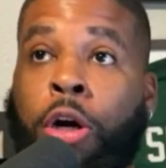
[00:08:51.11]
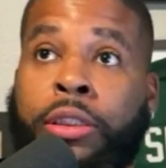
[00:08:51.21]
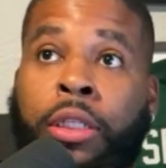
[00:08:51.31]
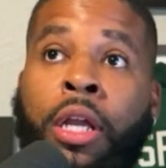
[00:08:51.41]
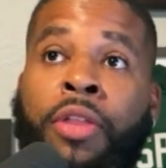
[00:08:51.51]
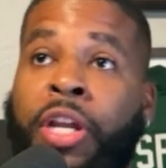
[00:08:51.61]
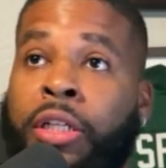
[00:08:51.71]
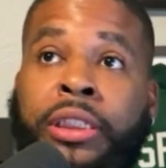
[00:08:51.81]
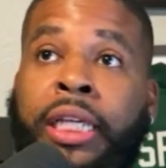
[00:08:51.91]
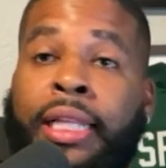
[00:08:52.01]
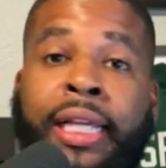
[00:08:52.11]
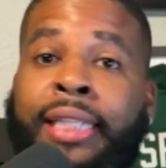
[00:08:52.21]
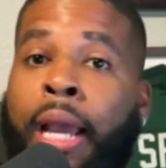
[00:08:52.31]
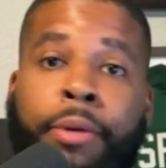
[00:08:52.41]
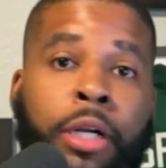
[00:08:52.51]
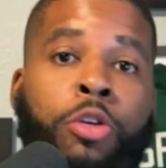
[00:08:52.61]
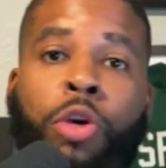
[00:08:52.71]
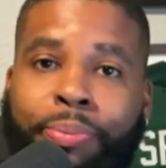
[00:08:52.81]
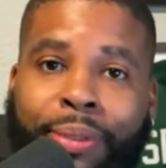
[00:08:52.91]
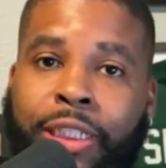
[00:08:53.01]
Is they're saying, the examiner, the
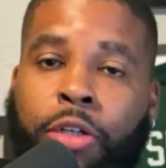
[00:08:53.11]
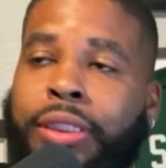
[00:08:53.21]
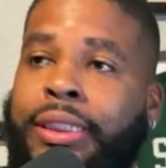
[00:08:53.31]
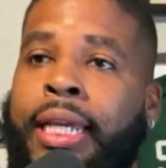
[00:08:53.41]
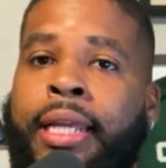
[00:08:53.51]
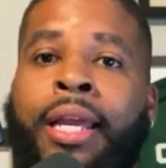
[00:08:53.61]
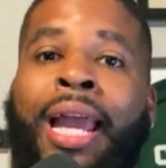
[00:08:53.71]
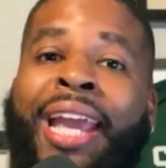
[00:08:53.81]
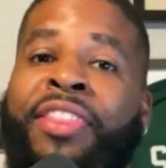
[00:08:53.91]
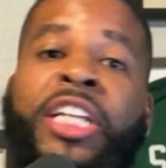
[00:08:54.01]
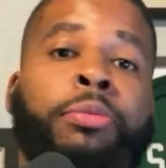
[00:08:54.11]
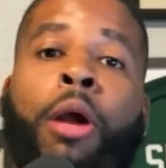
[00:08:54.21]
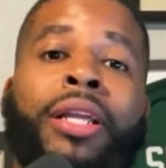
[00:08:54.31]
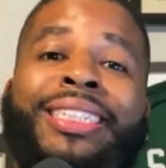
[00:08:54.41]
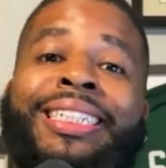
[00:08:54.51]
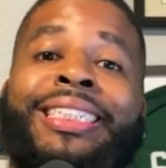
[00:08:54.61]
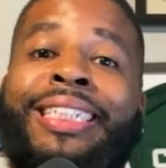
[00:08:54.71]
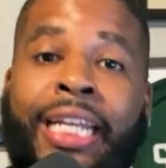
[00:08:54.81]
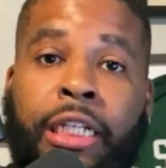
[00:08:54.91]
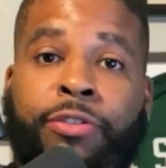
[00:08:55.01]
USPTO, is saying, hey, this mark is distinctive.